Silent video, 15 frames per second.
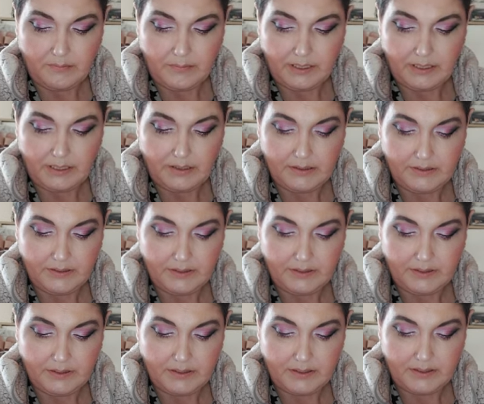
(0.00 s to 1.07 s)
Yeah, so
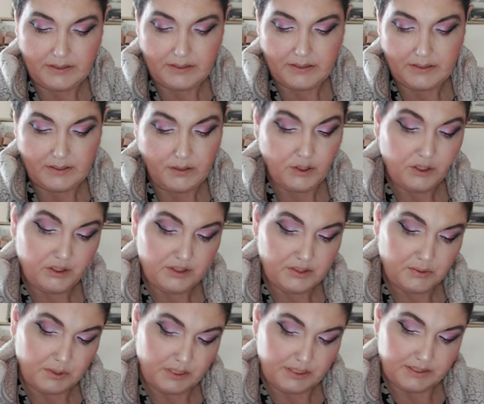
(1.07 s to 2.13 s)
this is colour
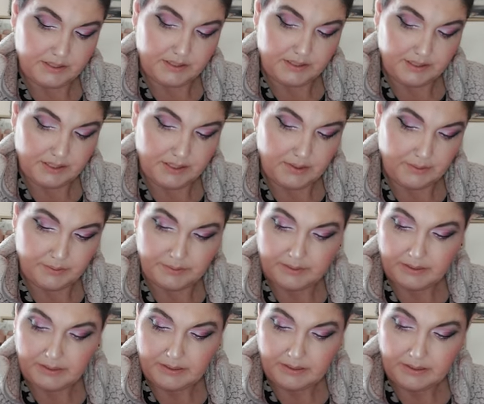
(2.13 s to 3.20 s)
22
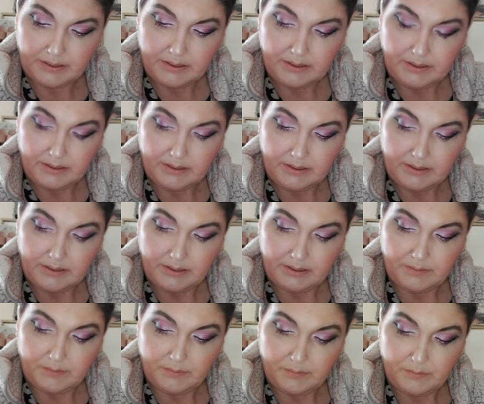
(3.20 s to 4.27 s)

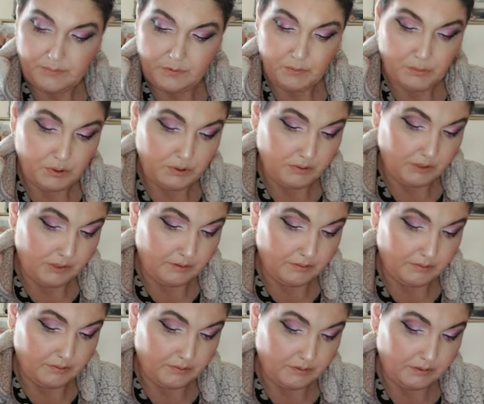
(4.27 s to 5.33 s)
from Paula
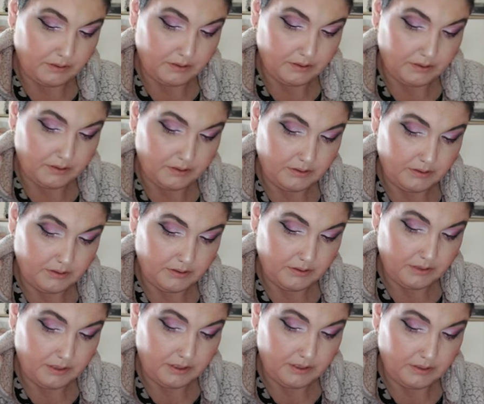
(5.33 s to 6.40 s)
Young
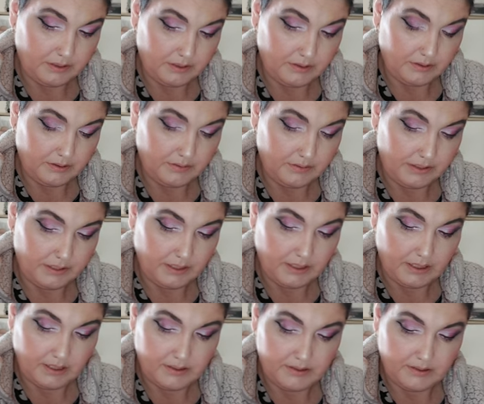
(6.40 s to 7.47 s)
in the
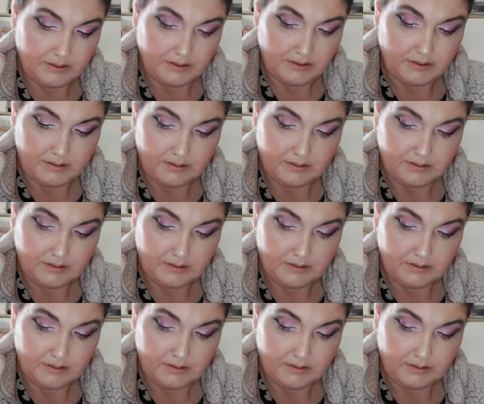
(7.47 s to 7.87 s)
Alexa.